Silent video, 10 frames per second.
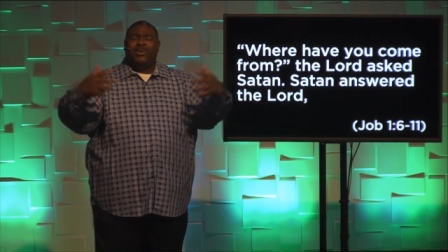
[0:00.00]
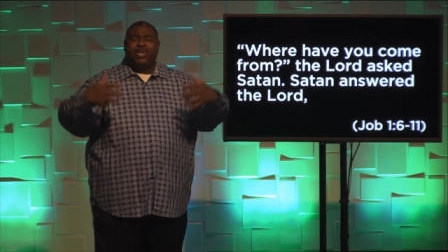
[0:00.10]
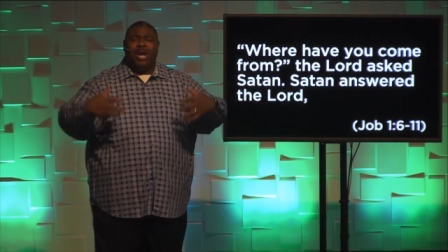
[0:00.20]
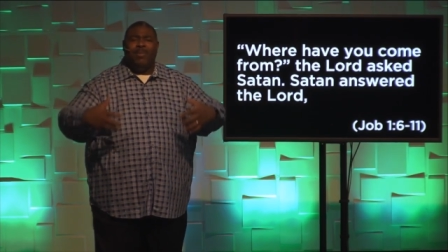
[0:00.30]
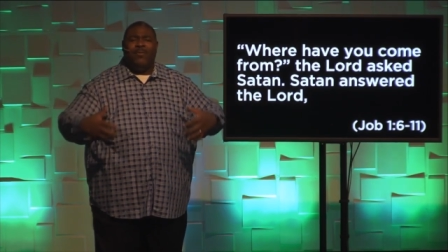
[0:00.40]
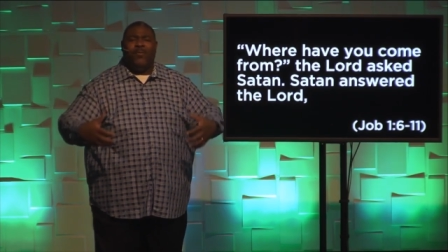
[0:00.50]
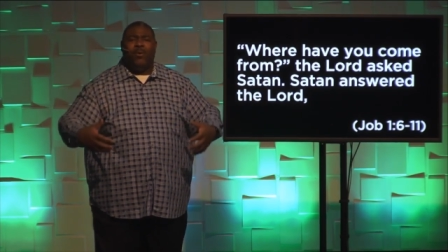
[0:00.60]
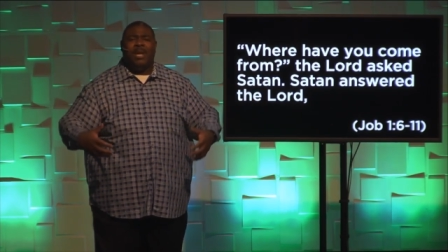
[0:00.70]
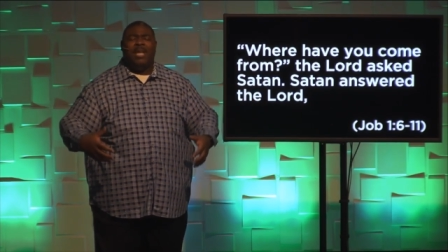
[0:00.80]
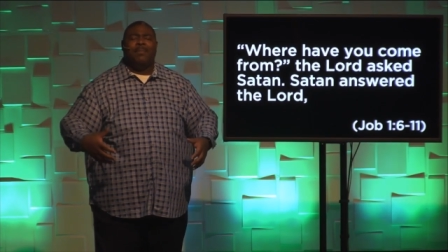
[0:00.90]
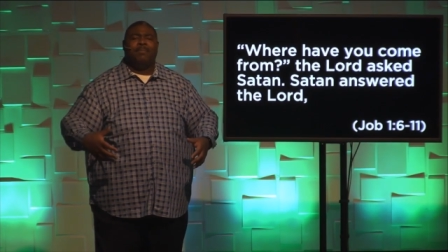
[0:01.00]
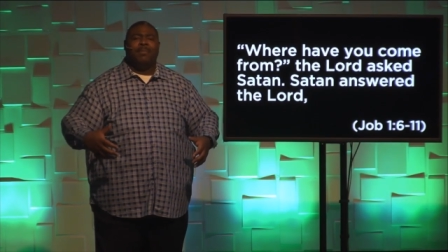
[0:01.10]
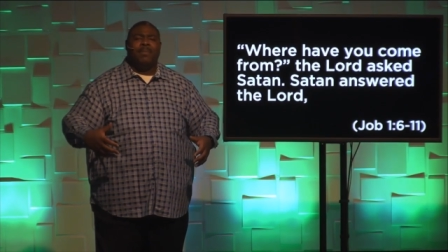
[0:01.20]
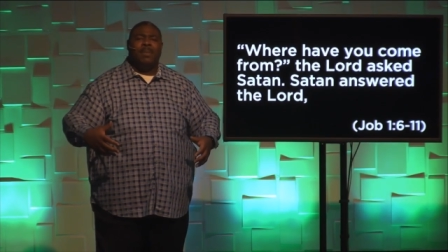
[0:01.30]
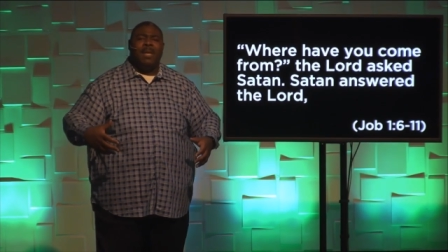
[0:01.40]
come before him.
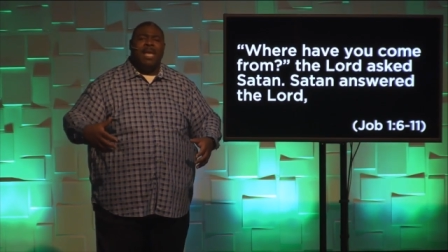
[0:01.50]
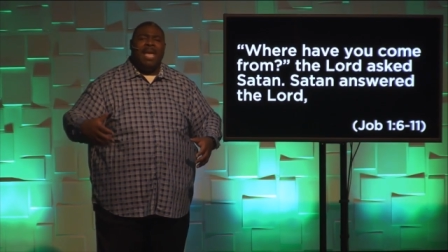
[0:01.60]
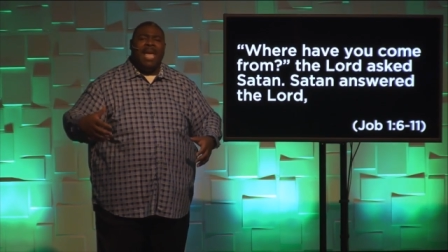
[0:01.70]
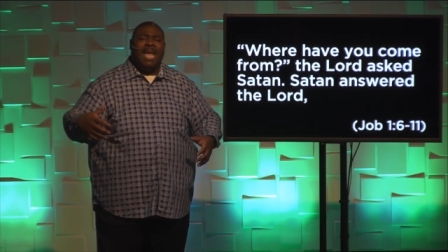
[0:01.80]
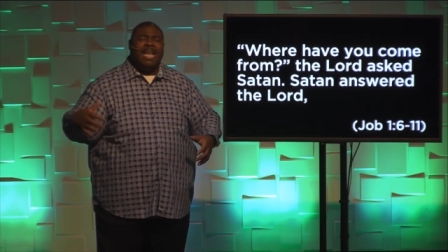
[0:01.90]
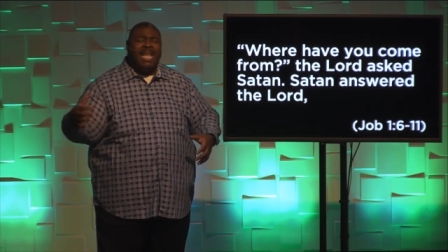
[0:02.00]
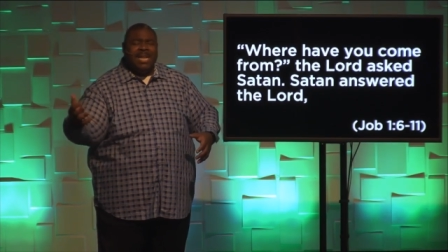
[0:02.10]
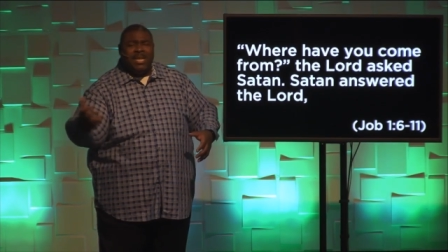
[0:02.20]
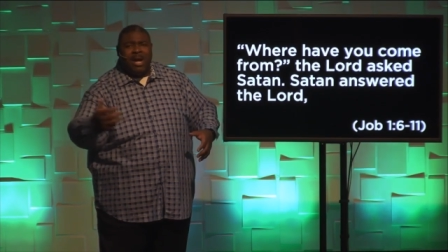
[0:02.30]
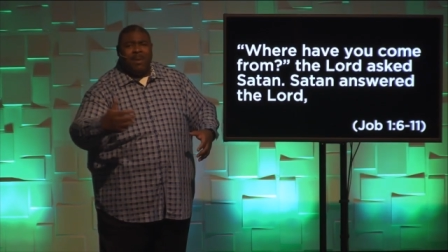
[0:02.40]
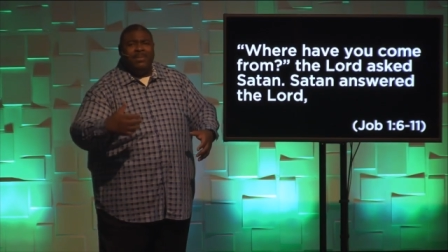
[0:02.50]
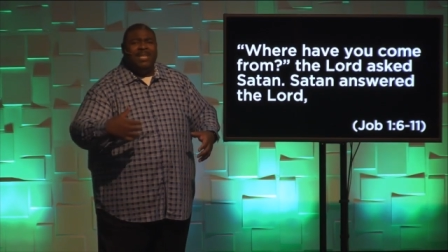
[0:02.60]
And in comes the